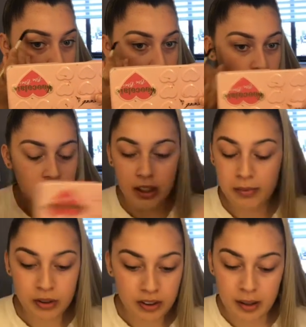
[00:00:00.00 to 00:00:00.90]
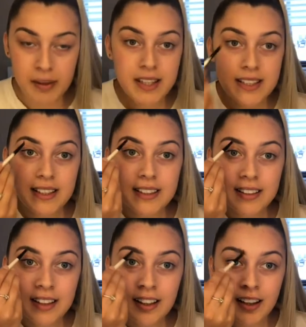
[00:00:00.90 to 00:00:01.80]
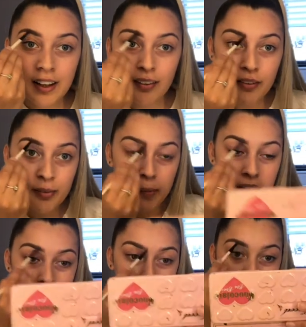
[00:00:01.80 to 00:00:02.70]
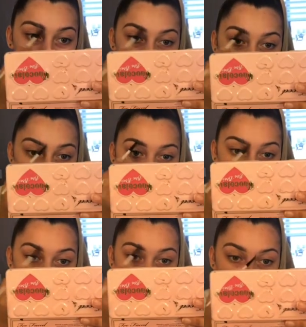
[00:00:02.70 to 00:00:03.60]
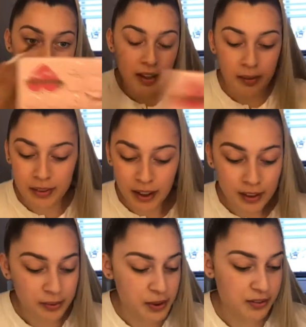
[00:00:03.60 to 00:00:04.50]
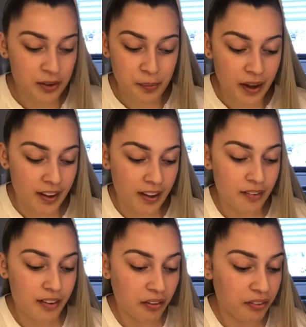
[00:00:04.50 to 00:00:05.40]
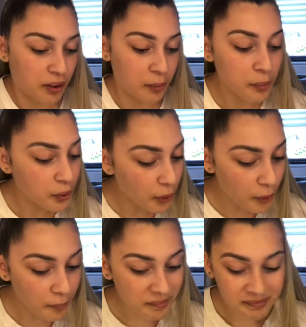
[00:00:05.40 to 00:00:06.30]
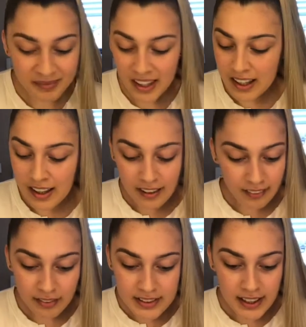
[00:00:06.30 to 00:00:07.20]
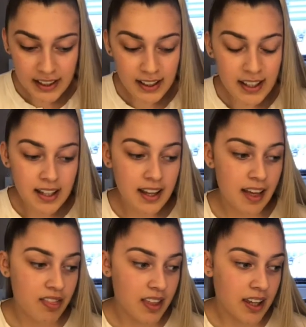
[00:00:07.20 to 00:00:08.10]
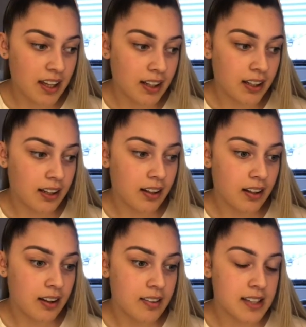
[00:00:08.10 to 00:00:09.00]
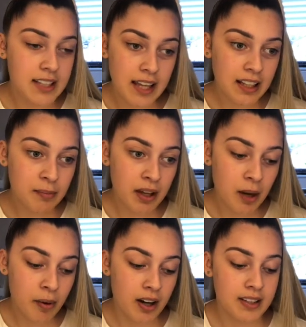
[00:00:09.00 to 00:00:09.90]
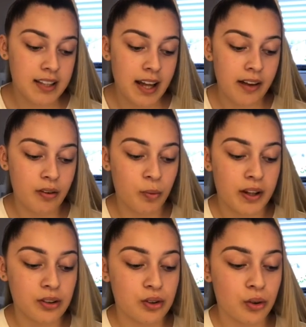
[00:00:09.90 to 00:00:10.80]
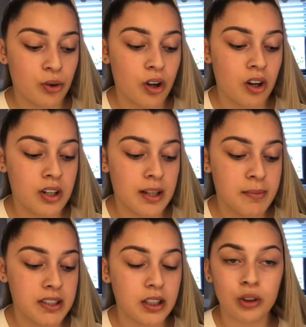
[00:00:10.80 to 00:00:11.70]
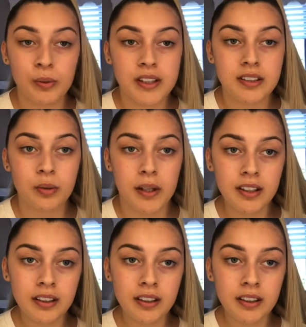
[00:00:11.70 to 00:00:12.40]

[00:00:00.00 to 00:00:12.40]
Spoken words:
She's absolutely amazing, loved my makeup. First time I went to get my makeup done was for my 5th year prom, loved it. And then the second makeup artist that I ever went to, her name is Louise Queen,